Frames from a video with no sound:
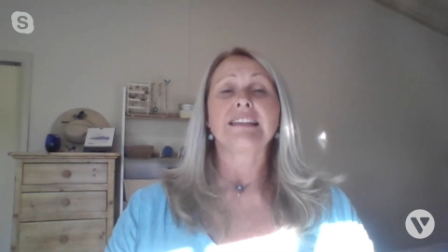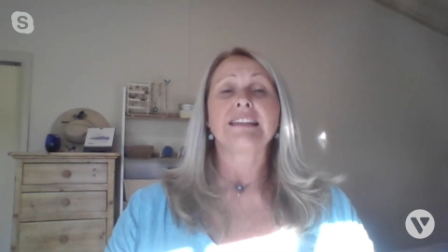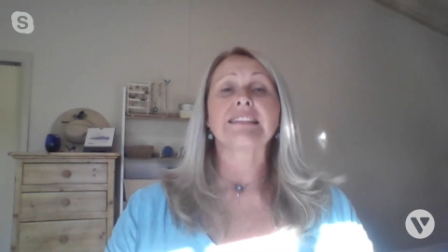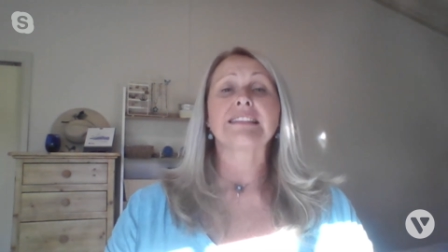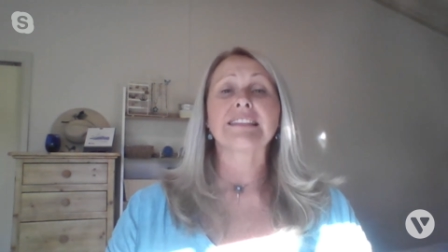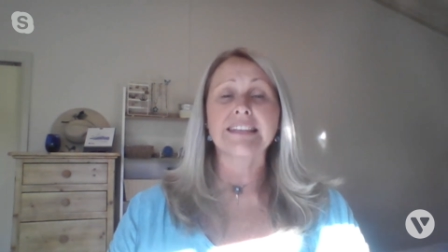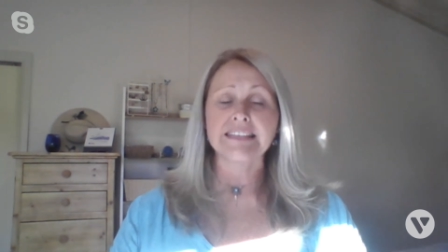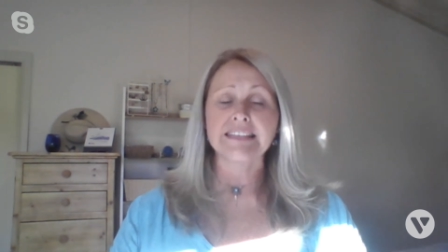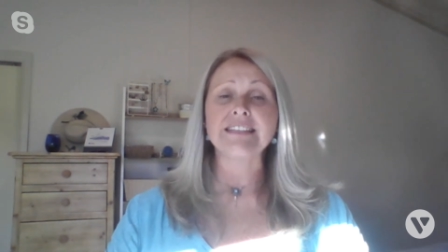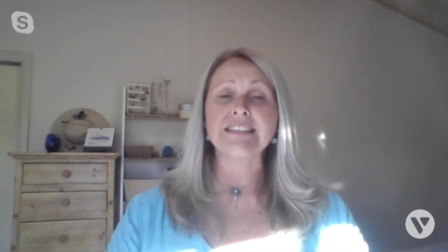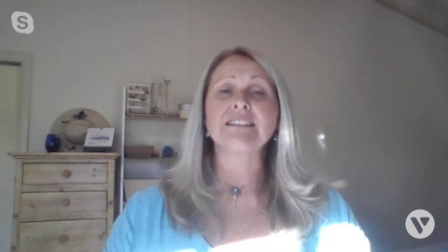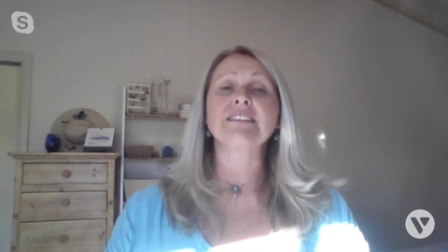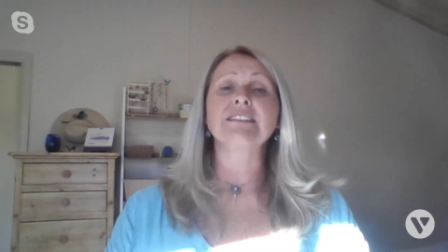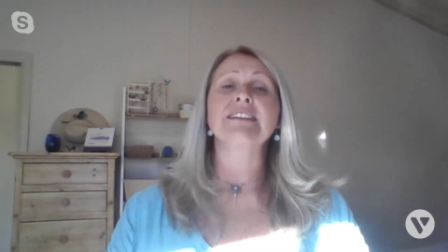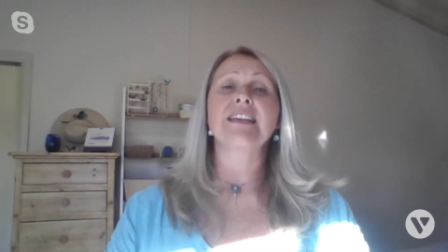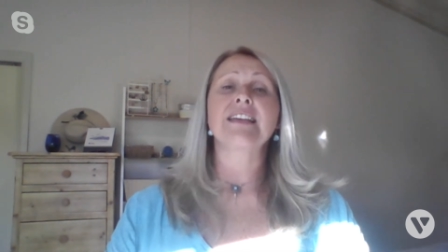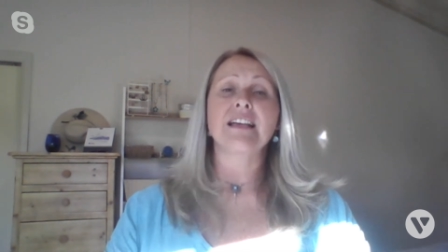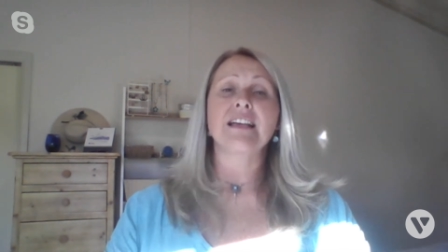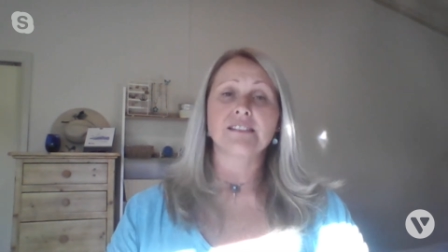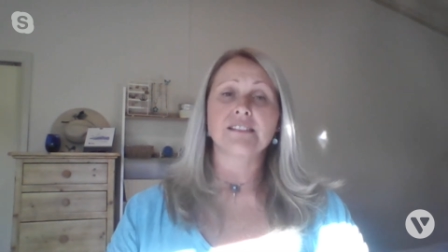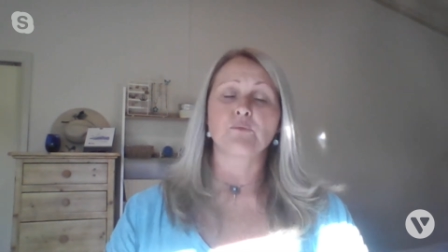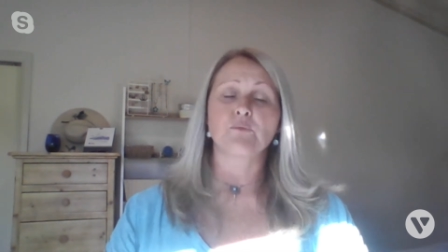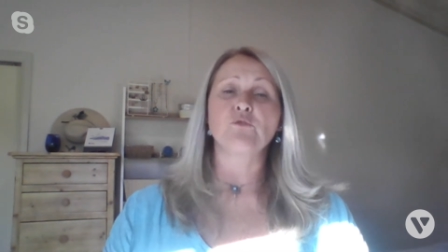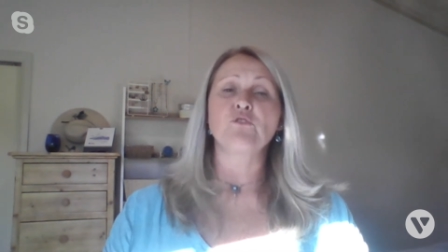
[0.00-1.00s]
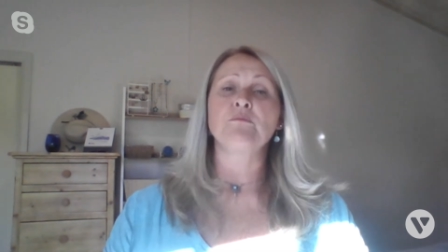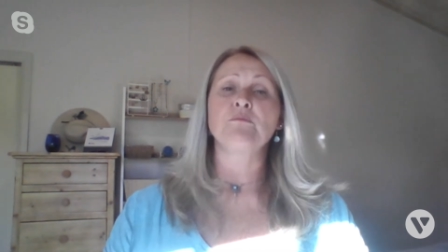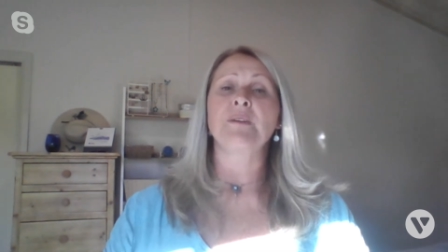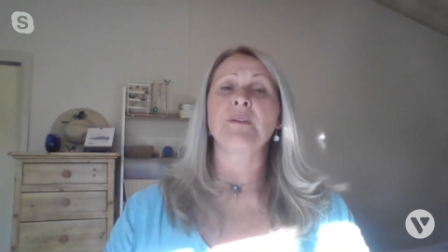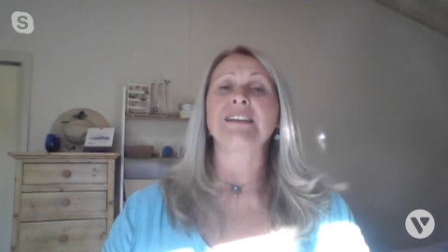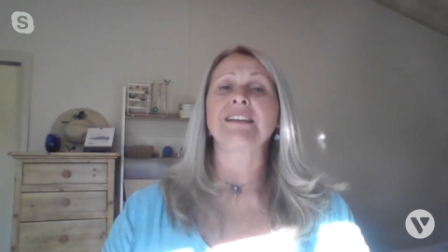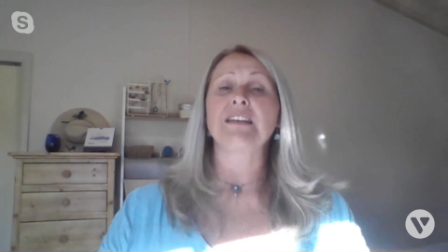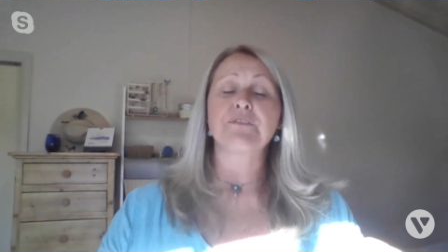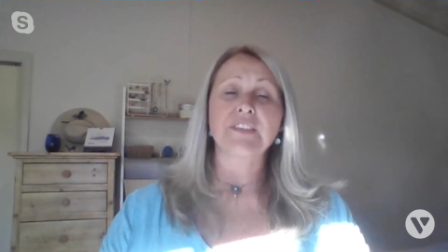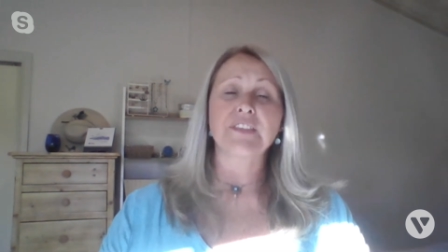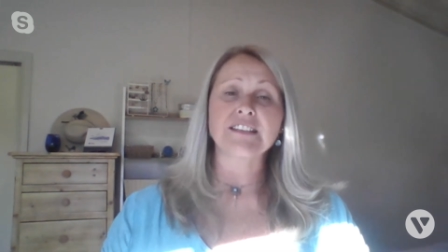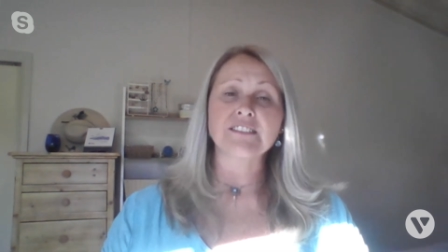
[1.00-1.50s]
legally as a
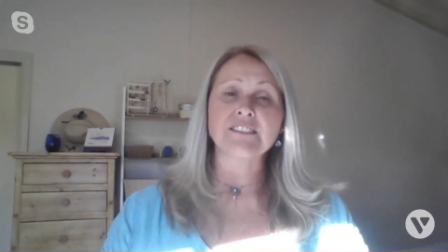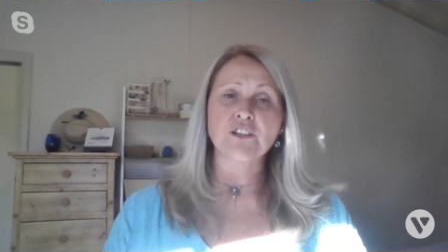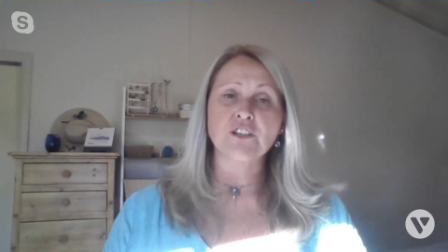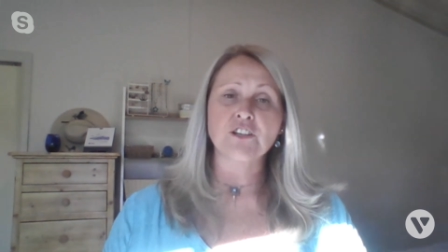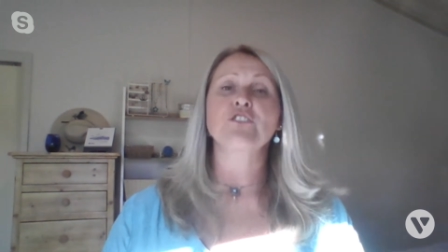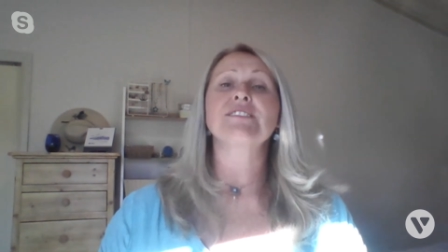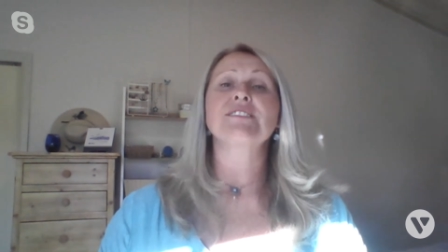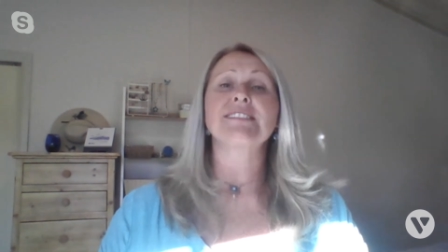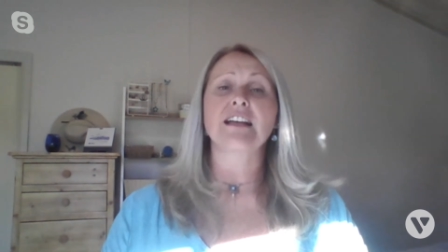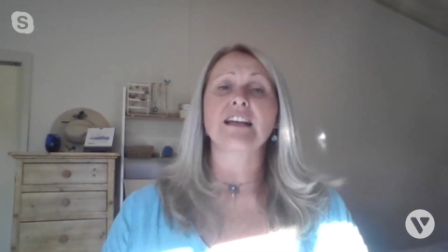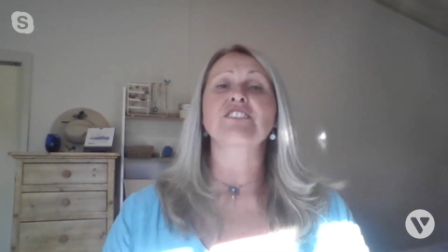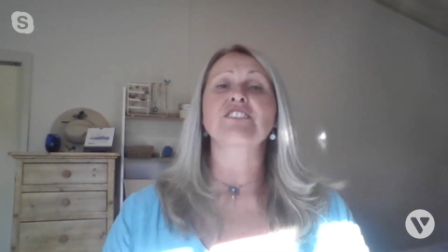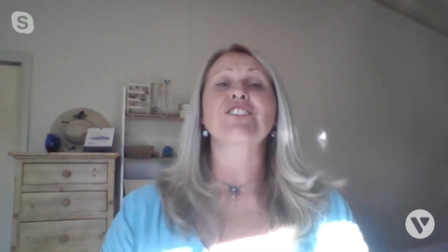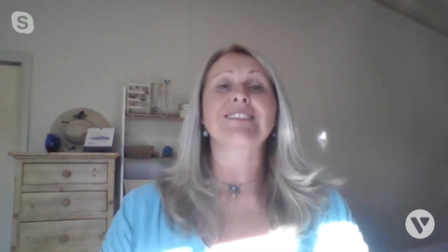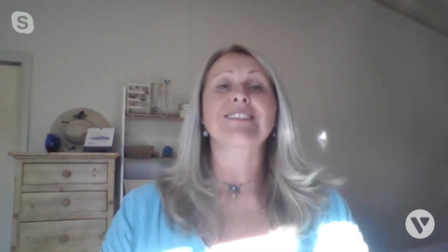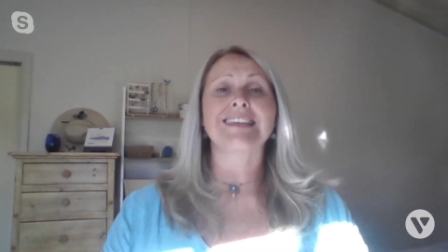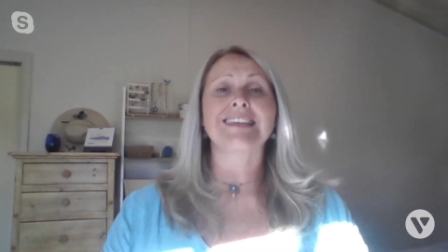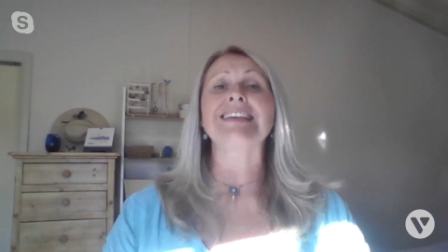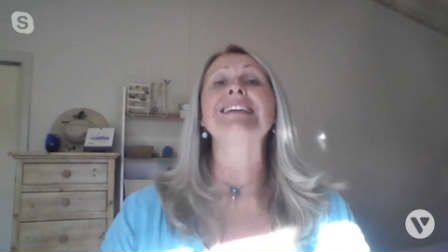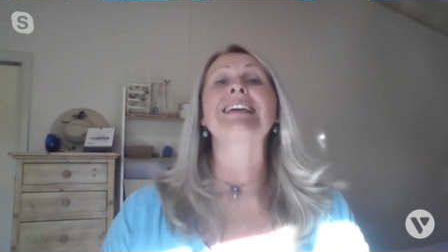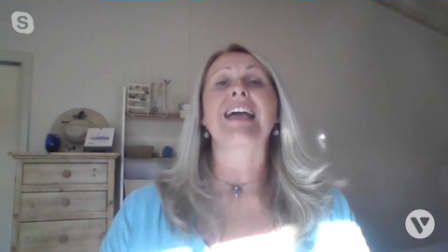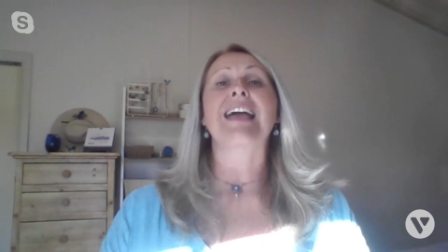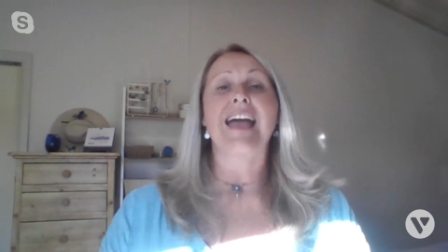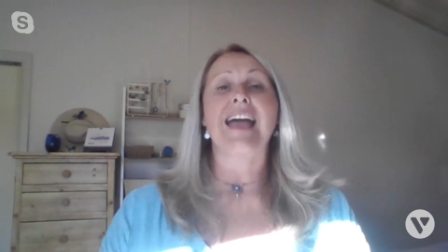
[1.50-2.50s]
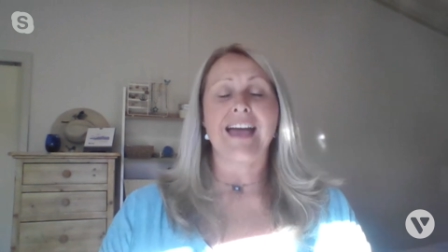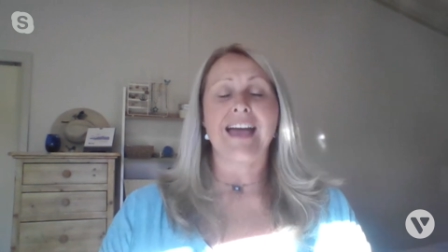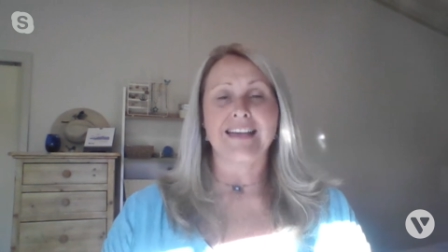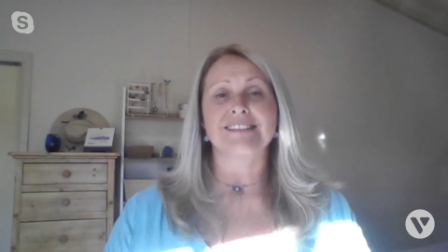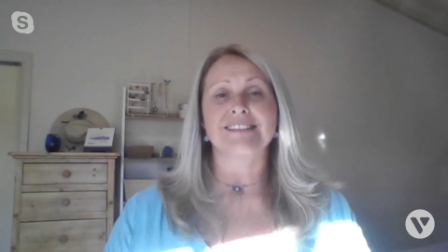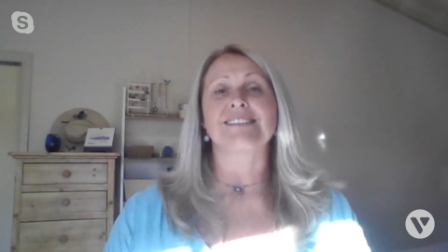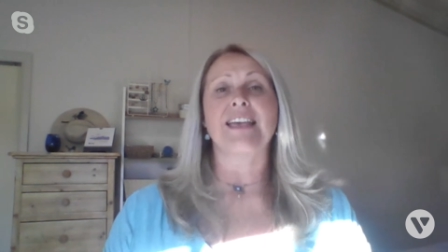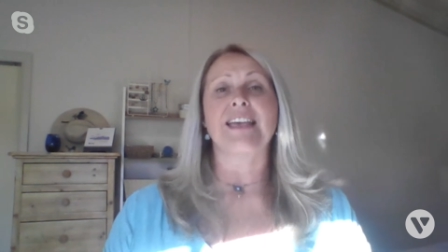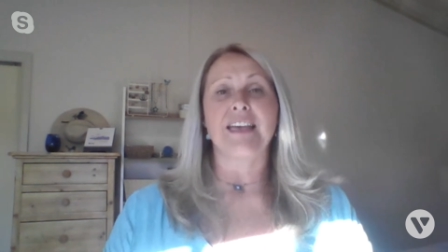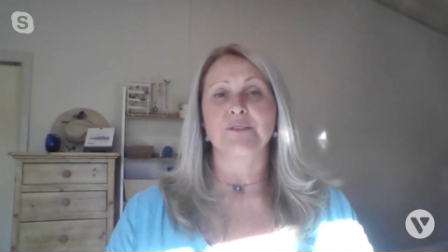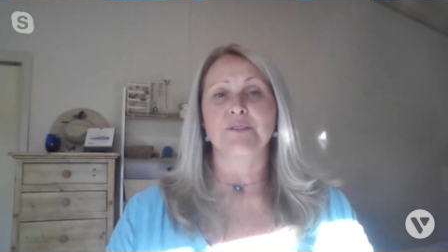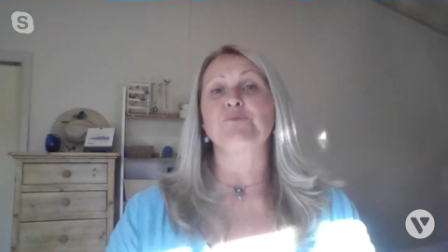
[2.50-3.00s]
woman if there's no such thing
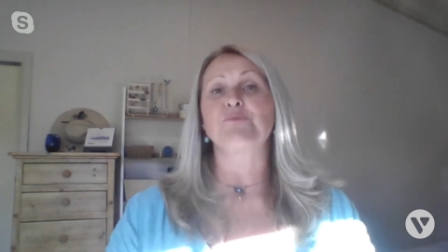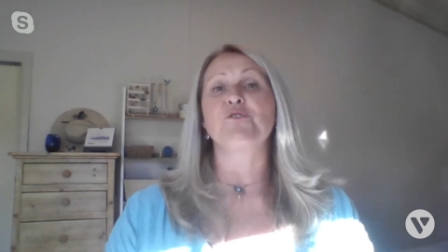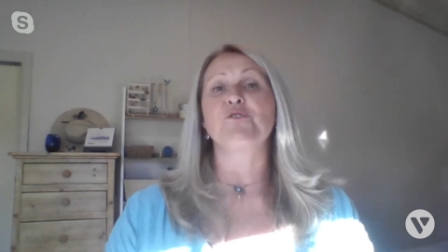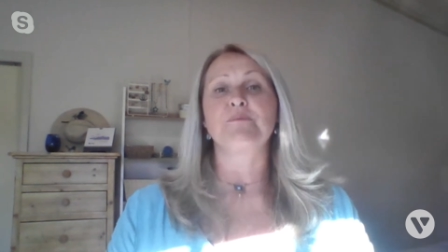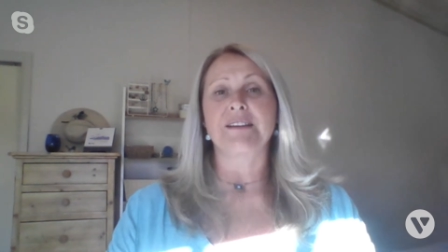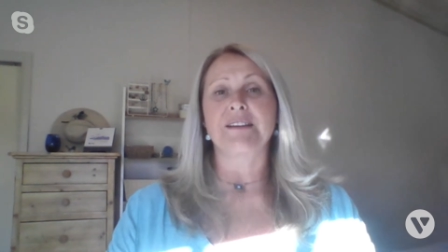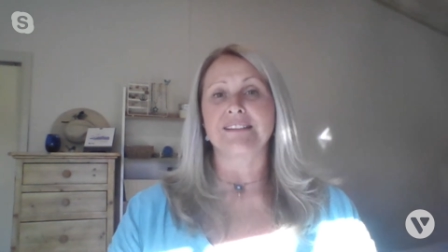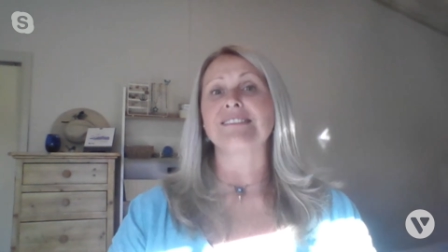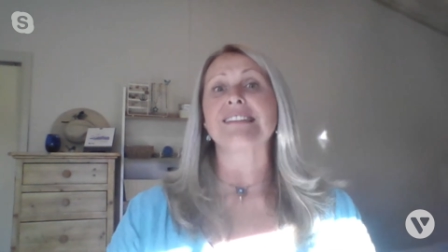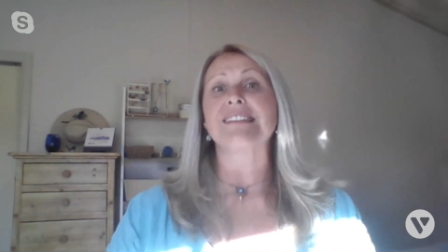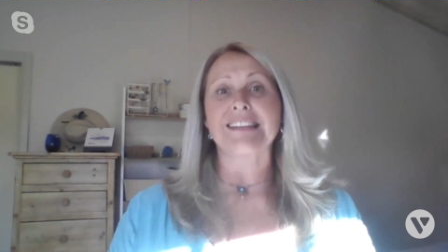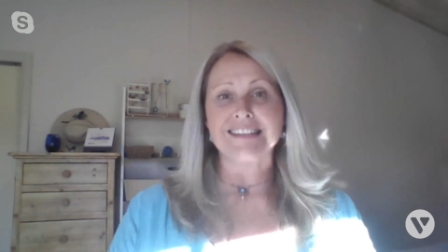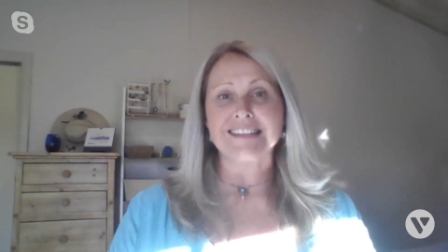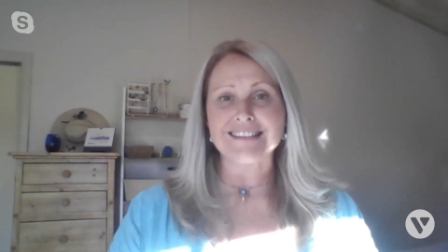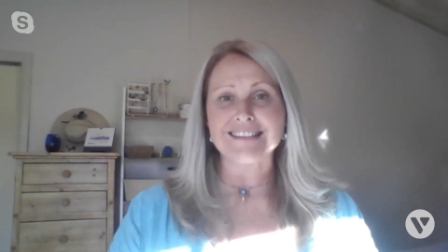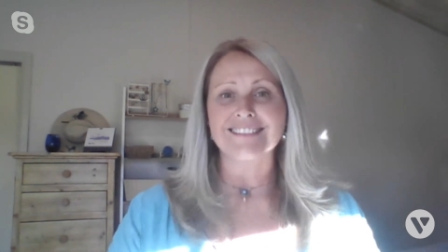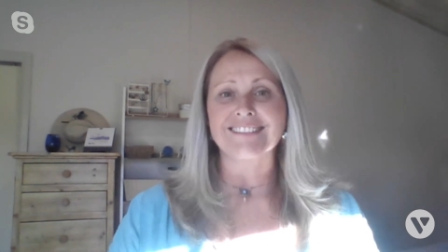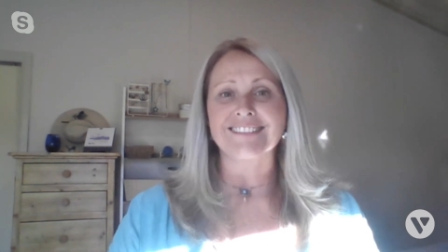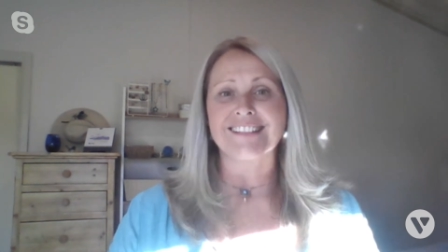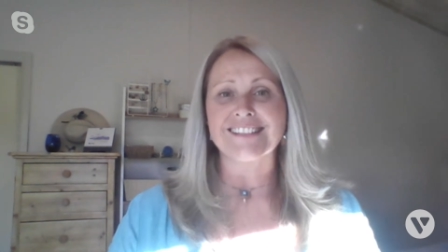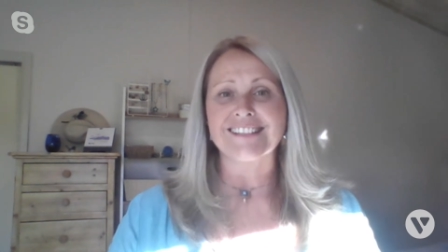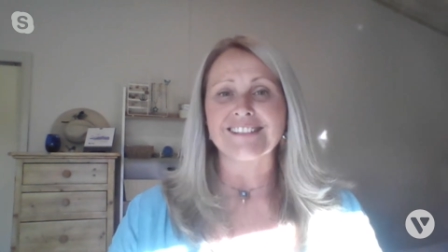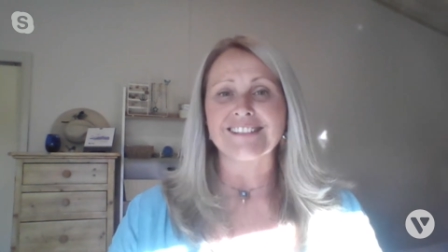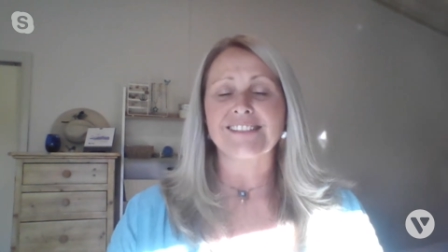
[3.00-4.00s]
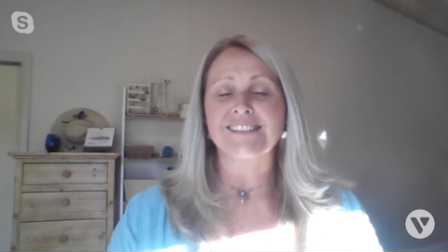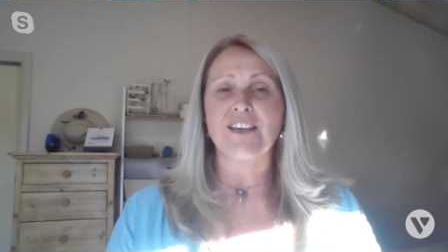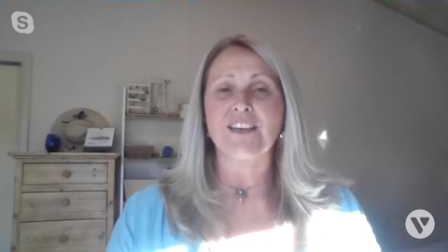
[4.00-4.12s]
as a woman legally.